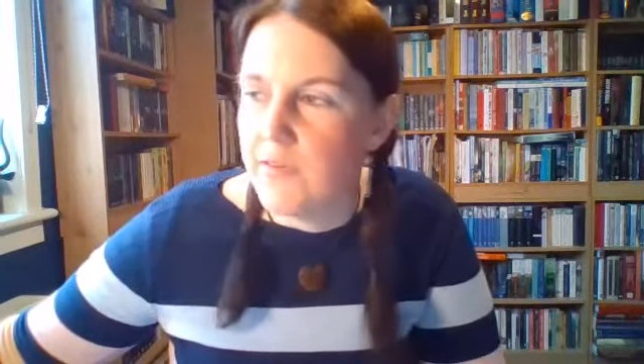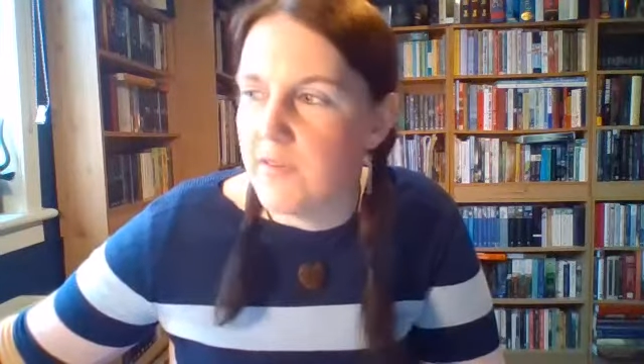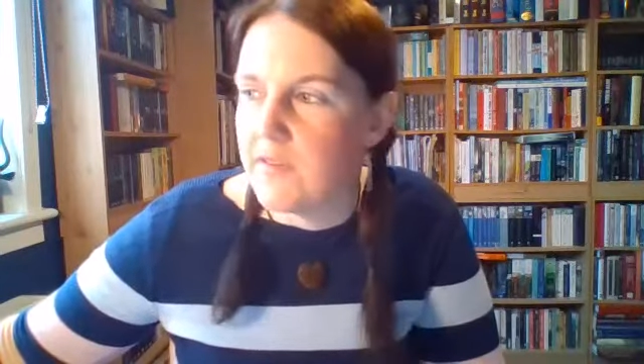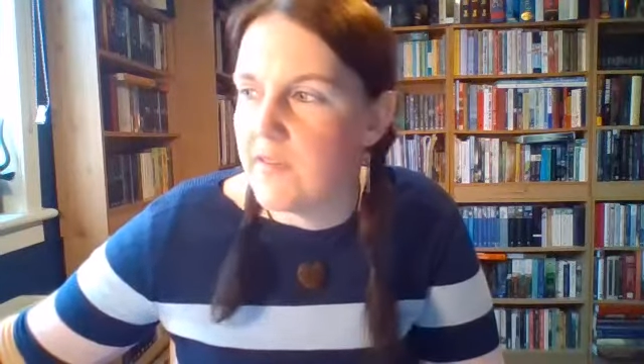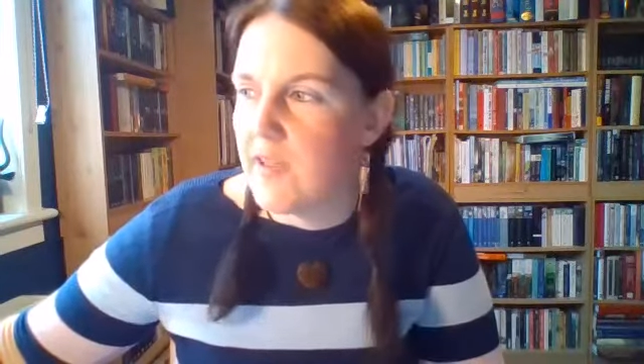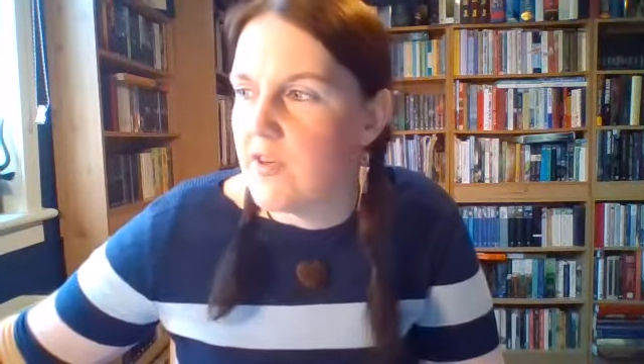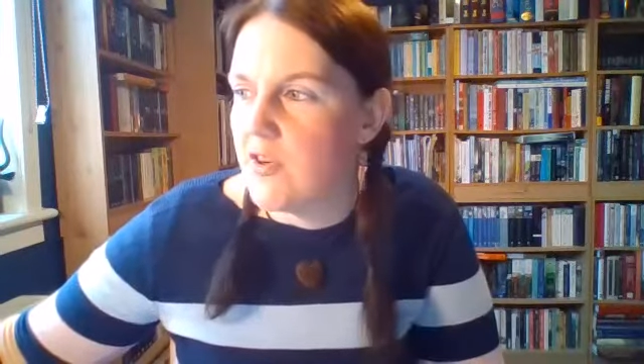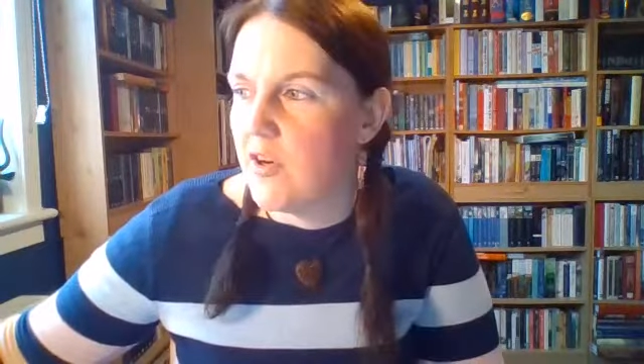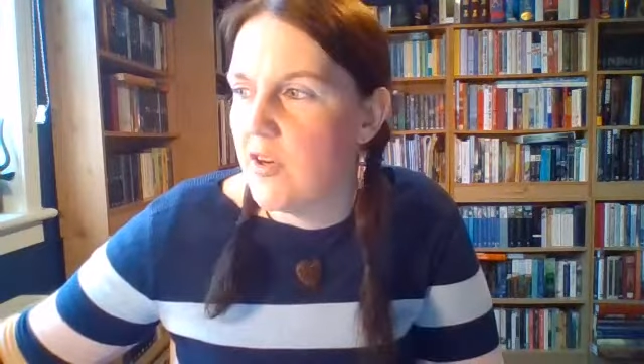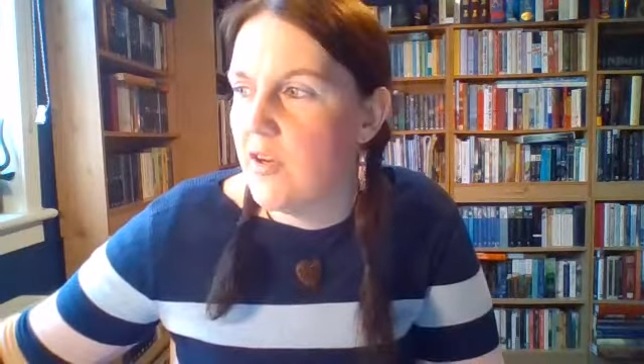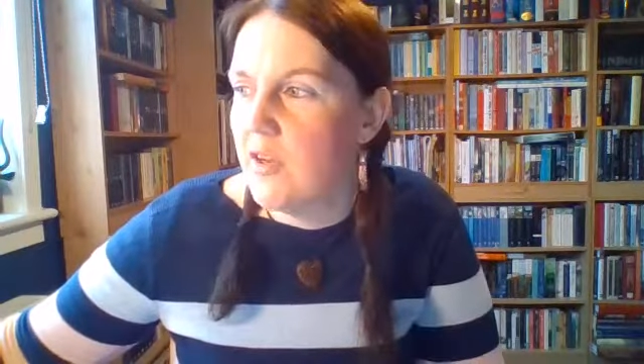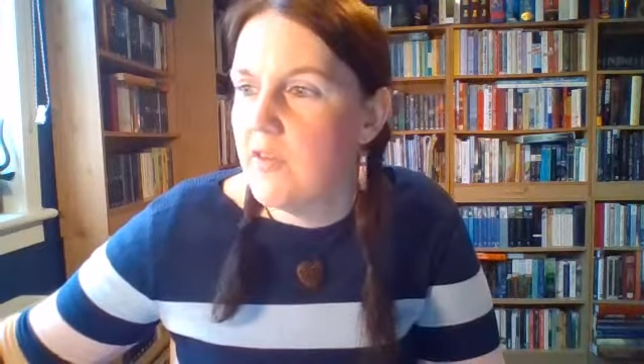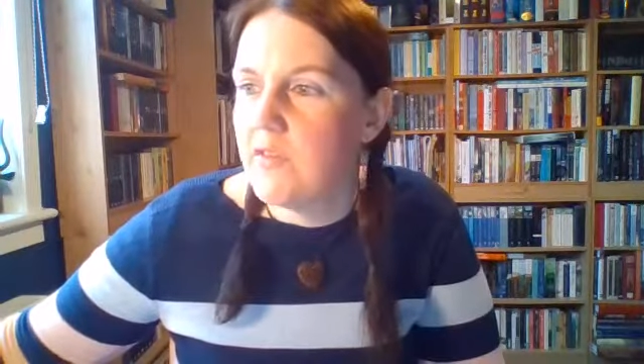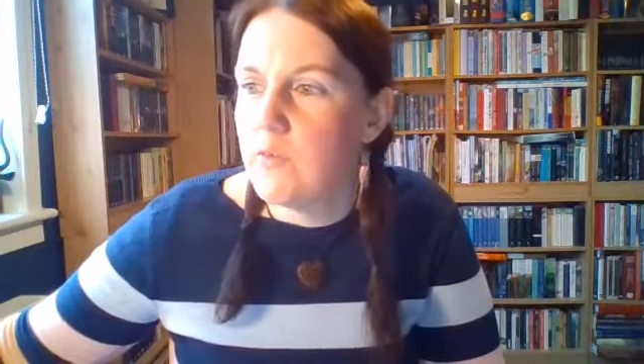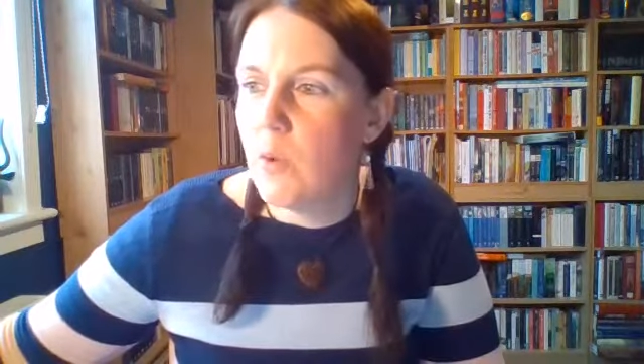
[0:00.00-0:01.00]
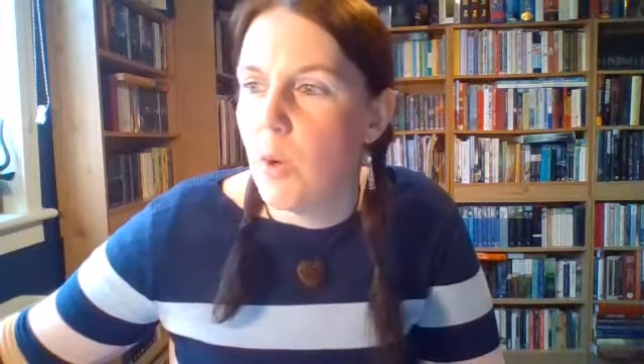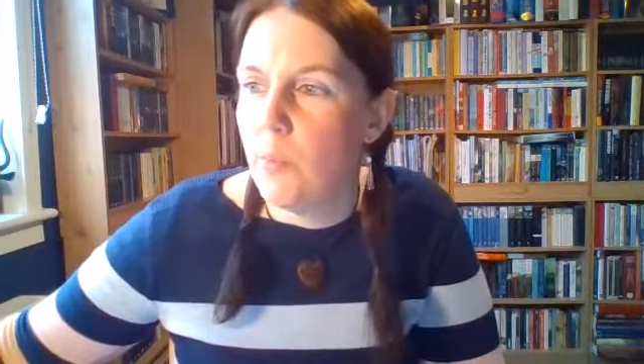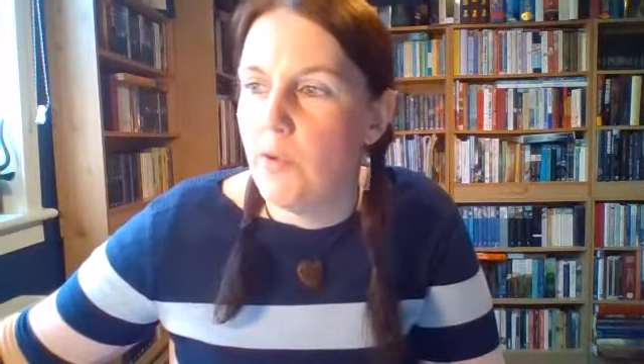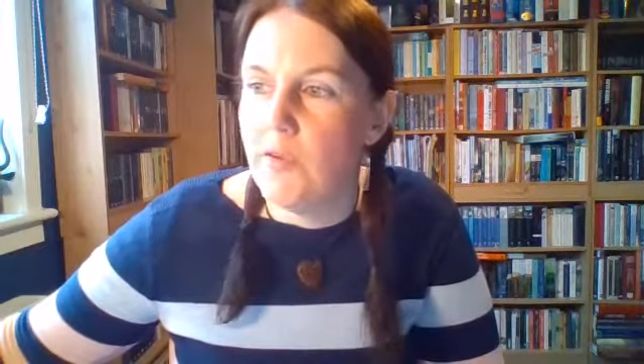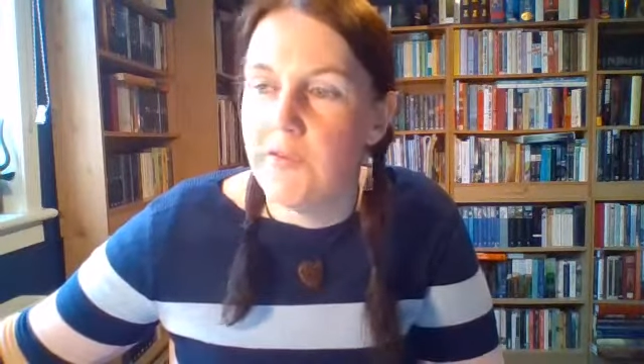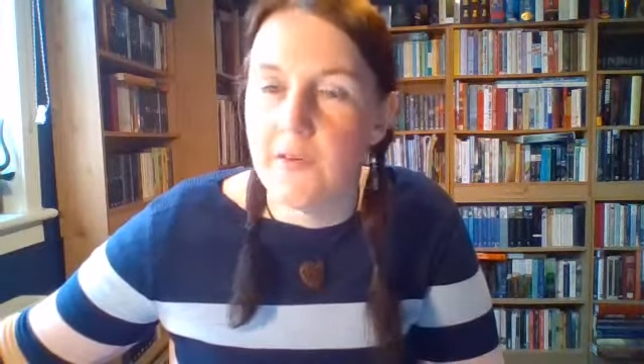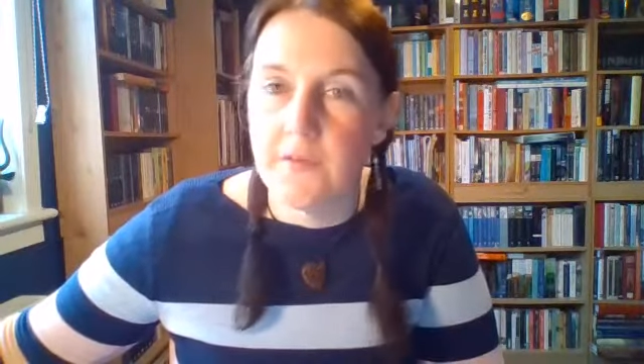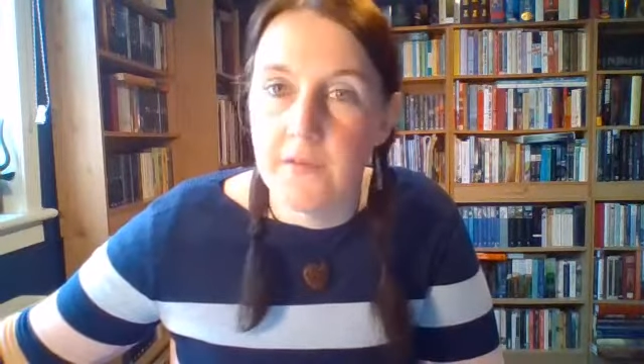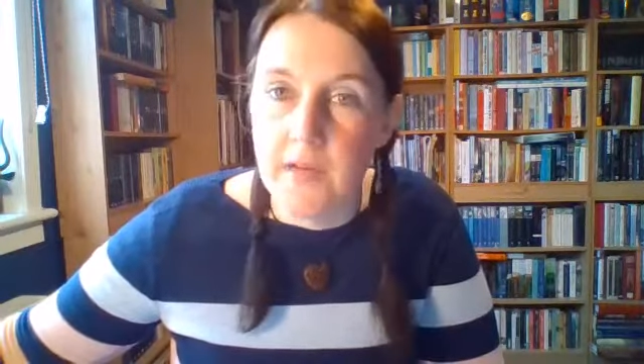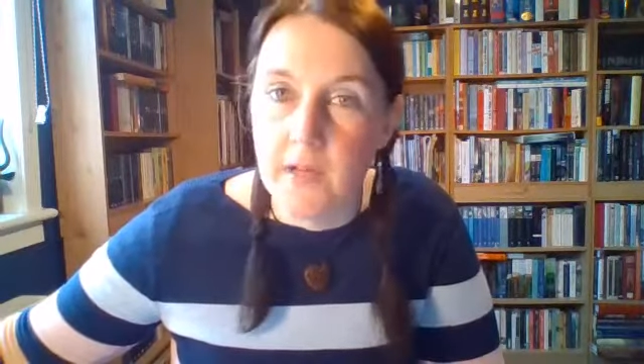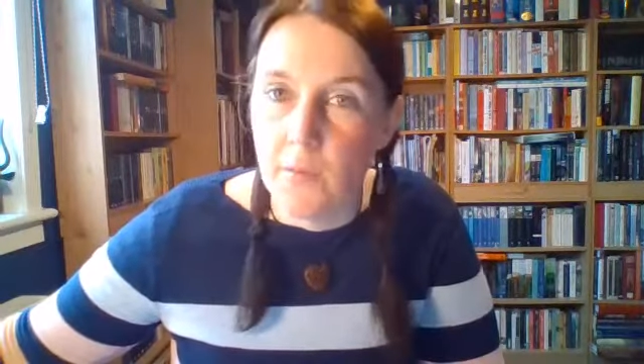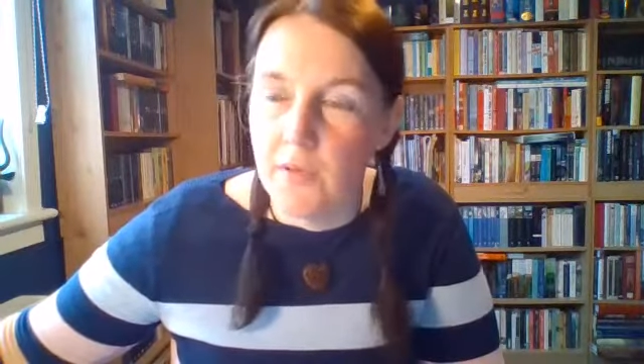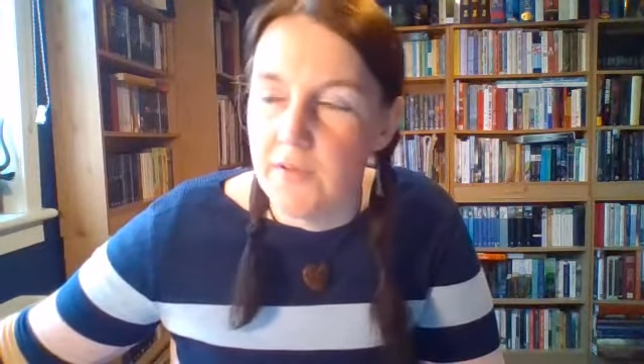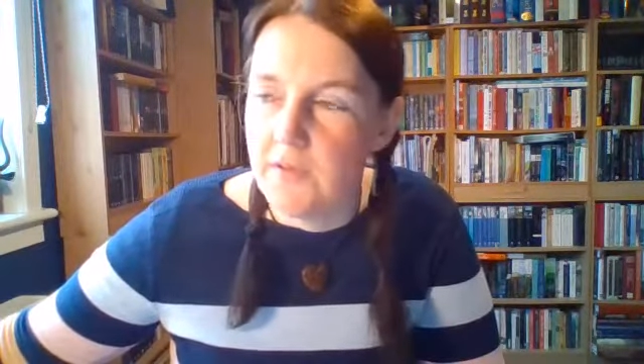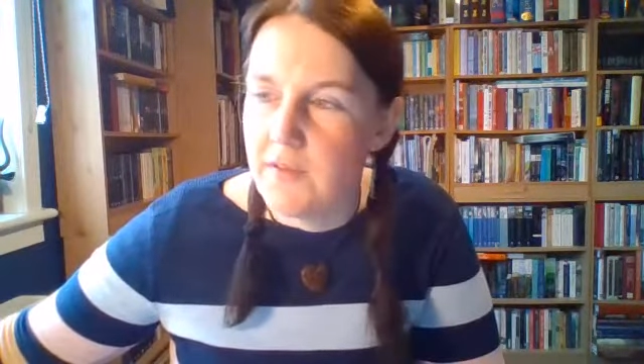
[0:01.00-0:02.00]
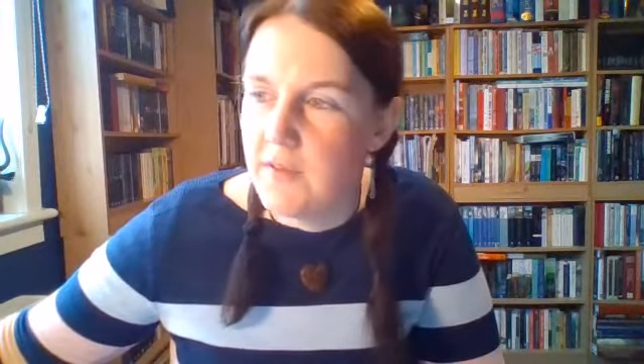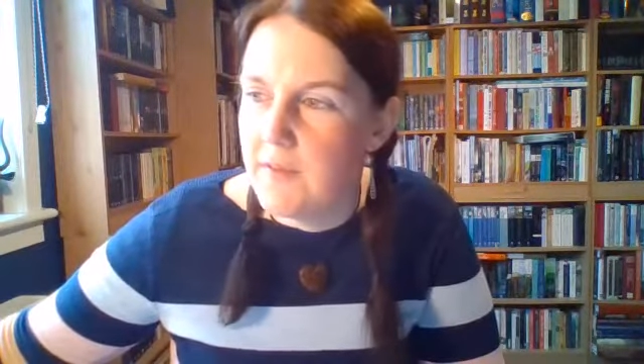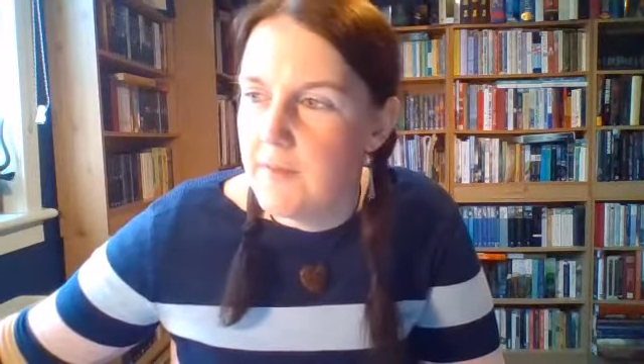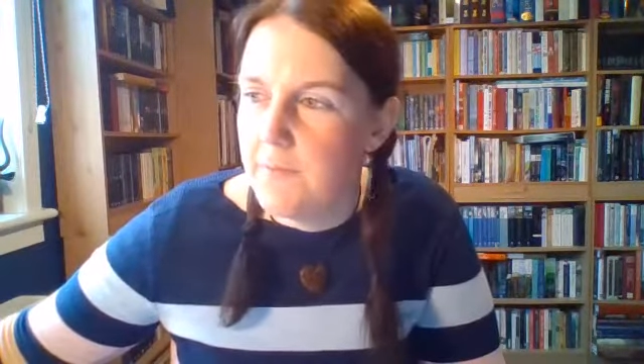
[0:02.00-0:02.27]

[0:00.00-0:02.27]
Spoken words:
etc., squabbles are frequent.